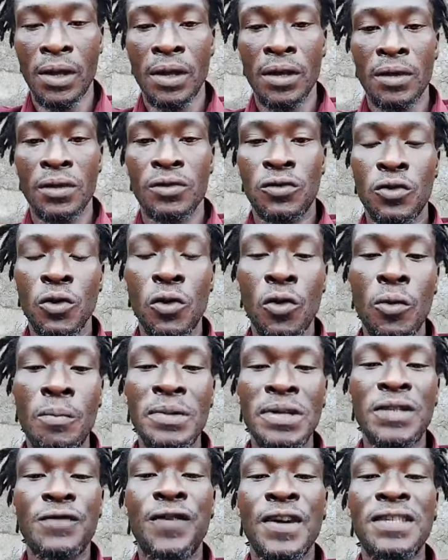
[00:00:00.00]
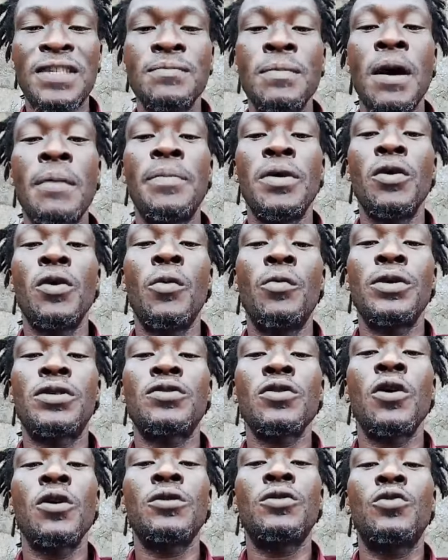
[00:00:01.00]
So, Miss Fatima Bio, with
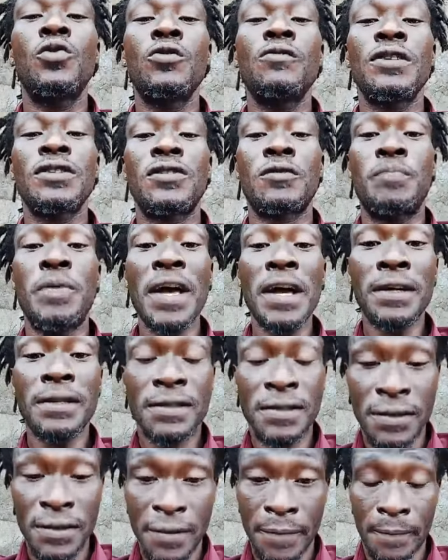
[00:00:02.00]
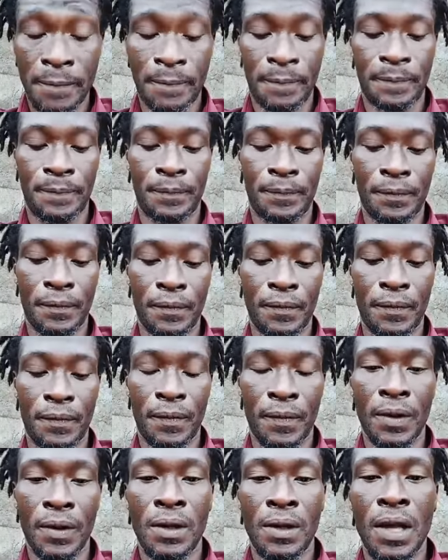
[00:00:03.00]
all due respect,
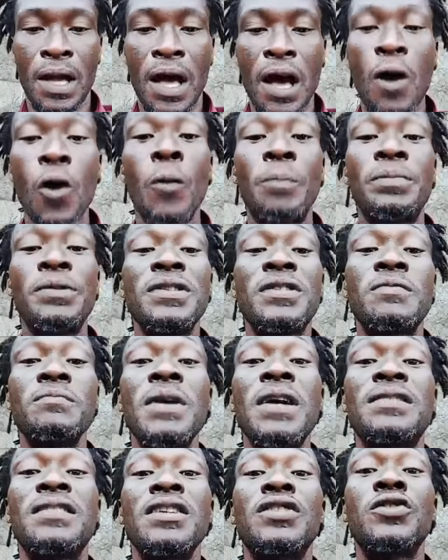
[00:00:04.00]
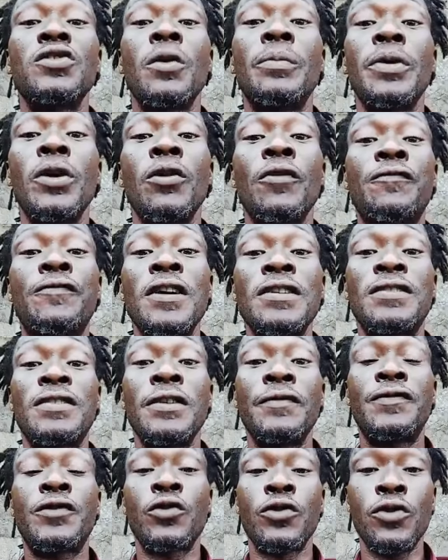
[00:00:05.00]
I hope this message not be
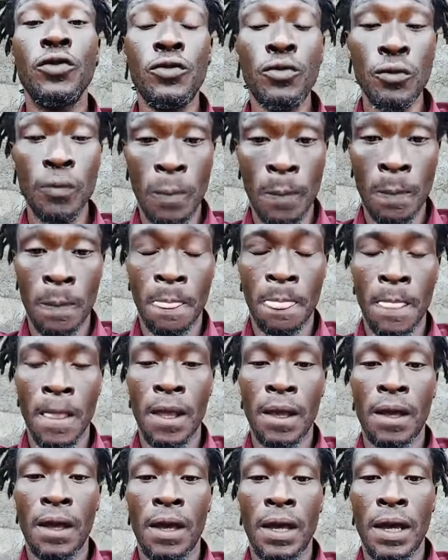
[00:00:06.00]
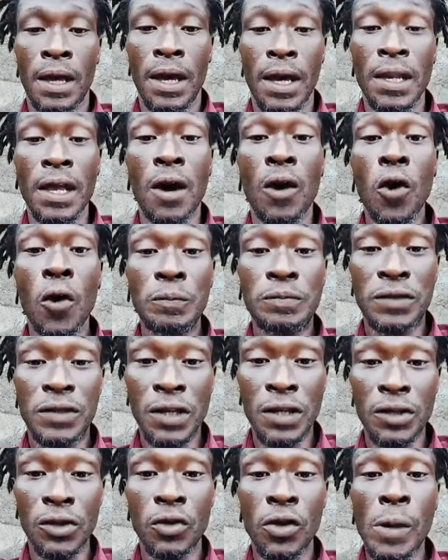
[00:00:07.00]
offensive to you. And I hope, say,
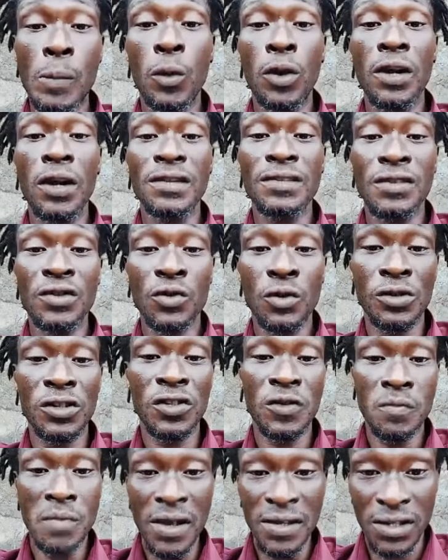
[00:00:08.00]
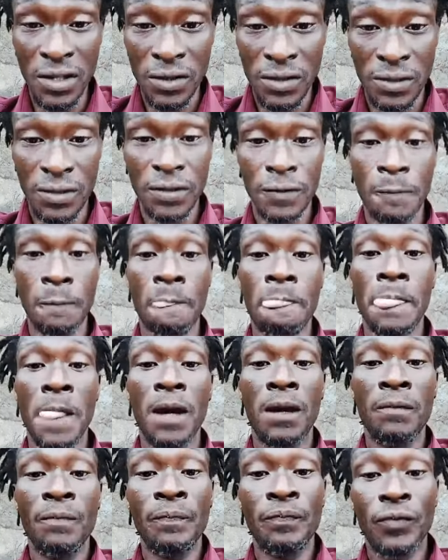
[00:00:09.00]
you're able to listen to this message
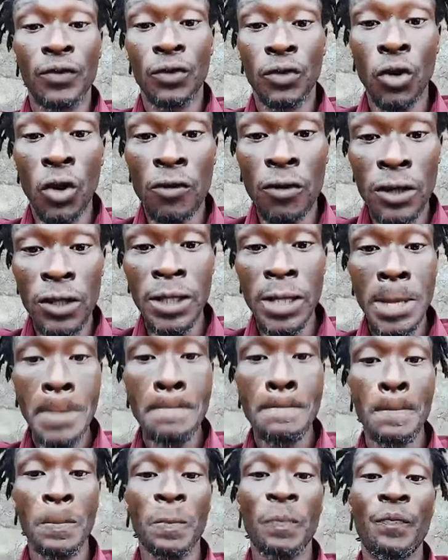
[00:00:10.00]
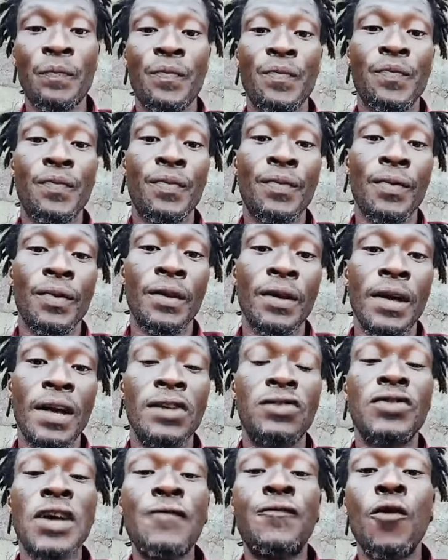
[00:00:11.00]
thoroughly
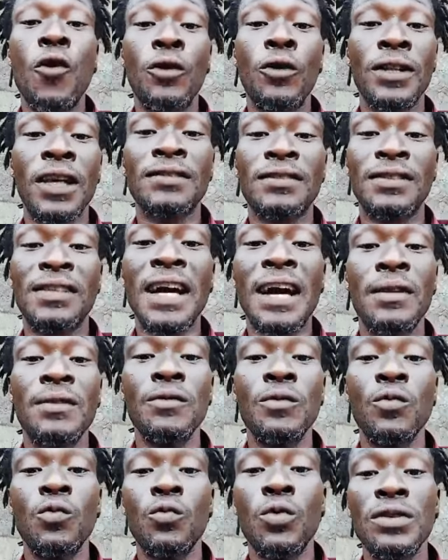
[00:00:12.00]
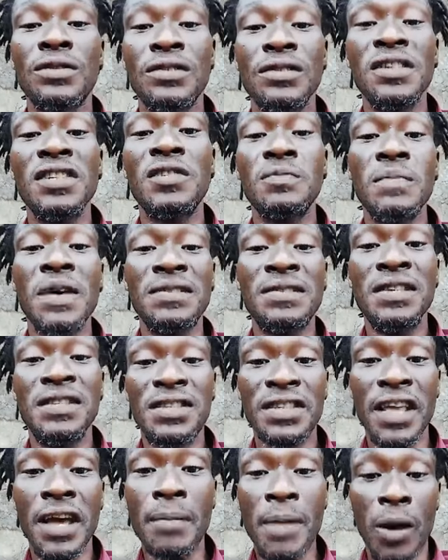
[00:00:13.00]
and try to understand what's in this message
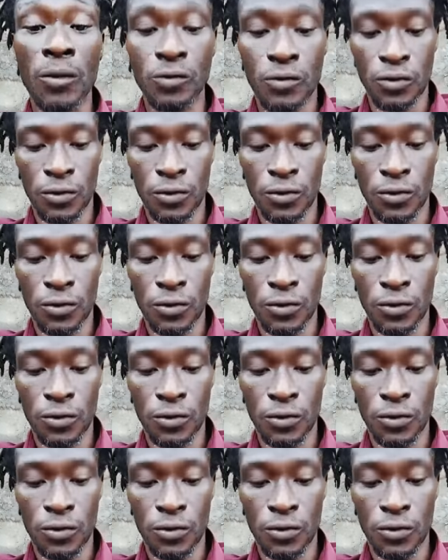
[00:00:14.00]
there about.